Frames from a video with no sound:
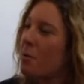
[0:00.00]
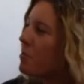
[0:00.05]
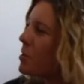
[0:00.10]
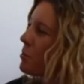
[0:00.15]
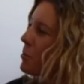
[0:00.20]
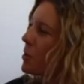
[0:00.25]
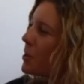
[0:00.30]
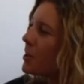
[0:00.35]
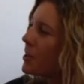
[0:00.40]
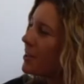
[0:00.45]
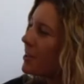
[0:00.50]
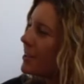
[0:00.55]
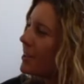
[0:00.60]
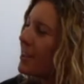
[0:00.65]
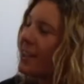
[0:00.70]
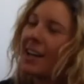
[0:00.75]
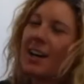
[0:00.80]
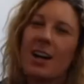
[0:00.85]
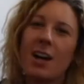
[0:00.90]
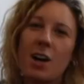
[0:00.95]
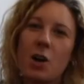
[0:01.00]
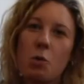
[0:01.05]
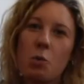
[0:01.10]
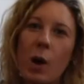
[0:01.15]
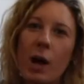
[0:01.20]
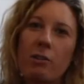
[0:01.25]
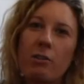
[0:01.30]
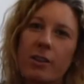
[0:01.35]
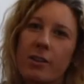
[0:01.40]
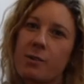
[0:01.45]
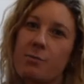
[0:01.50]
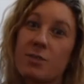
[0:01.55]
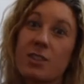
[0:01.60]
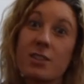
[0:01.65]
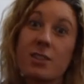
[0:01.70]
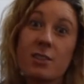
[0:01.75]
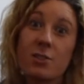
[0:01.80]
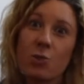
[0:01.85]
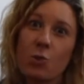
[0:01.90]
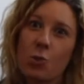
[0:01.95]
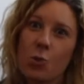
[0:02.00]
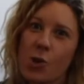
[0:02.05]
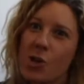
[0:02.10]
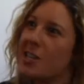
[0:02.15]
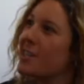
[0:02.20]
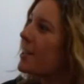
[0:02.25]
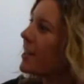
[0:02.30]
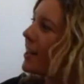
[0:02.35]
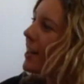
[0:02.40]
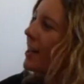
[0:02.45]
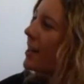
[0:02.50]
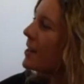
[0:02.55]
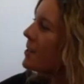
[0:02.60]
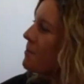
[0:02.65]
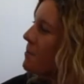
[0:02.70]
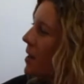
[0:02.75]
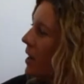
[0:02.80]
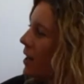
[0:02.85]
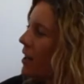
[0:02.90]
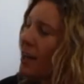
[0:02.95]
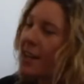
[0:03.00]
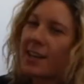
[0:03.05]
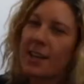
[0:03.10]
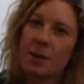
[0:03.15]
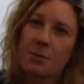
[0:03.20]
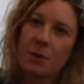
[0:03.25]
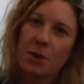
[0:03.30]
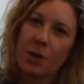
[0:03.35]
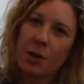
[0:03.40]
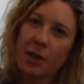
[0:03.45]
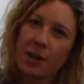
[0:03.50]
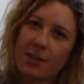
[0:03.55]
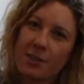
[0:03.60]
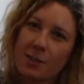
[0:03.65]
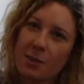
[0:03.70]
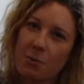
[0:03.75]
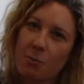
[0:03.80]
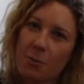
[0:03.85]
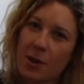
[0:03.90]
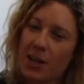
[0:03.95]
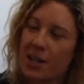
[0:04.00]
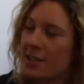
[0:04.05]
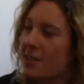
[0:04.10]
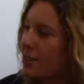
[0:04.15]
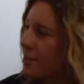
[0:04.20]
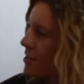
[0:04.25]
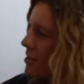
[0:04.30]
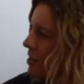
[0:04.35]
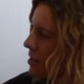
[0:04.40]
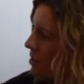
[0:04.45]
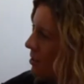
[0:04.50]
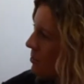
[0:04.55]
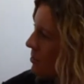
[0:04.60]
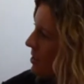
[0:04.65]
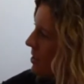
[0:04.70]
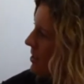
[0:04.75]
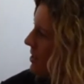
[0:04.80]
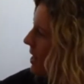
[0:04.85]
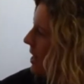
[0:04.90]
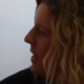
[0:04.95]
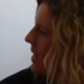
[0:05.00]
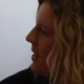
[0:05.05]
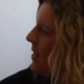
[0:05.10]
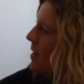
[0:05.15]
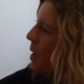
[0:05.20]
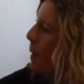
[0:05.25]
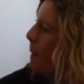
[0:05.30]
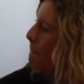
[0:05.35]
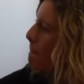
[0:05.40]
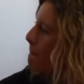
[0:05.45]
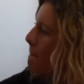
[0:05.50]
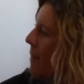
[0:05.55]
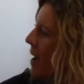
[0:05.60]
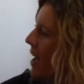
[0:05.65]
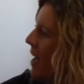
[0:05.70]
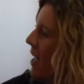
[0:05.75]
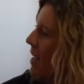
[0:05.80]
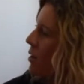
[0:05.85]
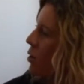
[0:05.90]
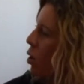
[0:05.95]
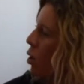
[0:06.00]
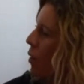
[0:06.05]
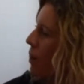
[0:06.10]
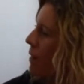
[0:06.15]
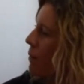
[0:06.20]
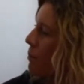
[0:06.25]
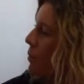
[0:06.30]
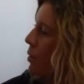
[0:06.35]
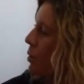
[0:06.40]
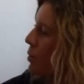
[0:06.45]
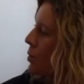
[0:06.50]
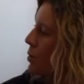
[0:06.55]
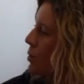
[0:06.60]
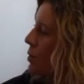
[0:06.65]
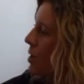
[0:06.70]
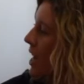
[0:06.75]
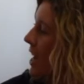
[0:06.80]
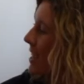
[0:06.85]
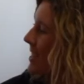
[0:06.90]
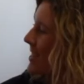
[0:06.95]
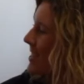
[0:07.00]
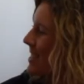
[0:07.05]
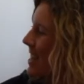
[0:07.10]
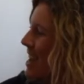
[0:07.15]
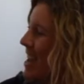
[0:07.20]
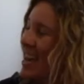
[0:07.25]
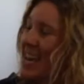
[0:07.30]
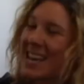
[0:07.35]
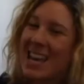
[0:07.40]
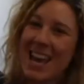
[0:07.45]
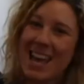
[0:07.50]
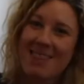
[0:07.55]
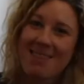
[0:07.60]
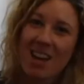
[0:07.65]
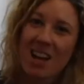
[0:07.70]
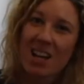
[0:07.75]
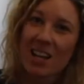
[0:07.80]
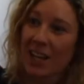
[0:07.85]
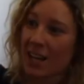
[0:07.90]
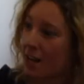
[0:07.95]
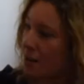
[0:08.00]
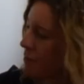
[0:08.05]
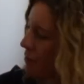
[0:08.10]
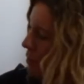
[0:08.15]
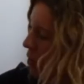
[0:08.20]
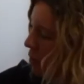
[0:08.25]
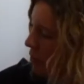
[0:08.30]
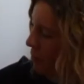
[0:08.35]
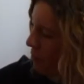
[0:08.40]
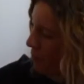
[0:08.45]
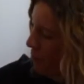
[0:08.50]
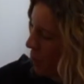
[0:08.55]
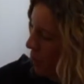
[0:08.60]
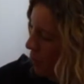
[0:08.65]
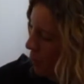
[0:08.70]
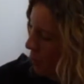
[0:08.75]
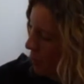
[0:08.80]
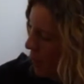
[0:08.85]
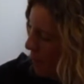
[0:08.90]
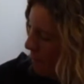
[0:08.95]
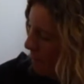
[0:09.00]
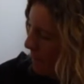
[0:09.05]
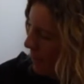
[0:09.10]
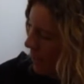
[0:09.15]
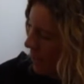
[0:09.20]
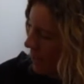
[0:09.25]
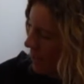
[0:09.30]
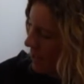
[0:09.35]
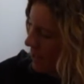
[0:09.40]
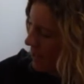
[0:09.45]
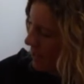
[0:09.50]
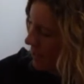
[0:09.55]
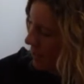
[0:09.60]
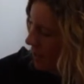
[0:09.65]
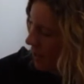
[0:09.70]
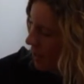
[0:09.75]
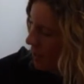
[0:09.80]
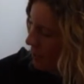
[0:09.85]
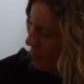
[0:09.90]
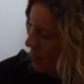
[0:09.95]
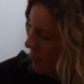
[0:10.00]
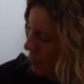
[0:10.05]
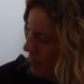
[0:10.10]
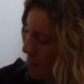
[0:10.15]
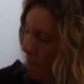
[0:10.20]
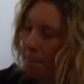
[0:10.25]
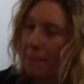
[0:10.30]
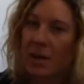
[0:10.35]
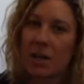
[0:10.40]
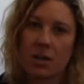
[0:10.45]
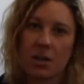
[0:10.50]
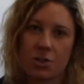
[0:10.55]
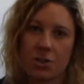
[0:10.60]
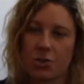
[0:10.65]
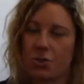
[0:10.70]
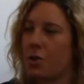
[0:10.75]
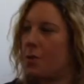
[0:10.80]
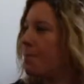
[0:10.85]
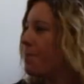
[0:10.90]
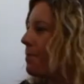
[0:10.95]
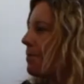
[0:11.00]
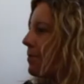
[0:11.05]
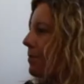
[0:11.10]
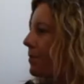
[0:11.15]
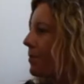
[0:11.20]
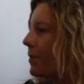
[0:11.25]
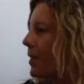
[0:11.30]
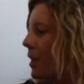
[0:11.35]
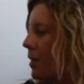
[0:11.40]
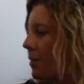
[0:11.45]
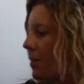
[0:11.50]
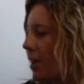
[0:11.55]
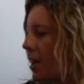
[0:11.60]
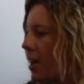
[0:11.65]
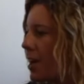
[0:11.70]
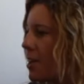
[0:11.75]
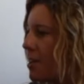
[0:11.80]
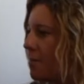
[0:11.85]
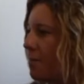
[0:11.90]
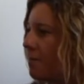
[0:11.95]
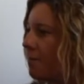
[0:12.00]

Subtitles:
everyone, welcome to story time. I am going to read to you today Man on the Moon, A Day in the Life of Bob by Simon Bartram. Okay.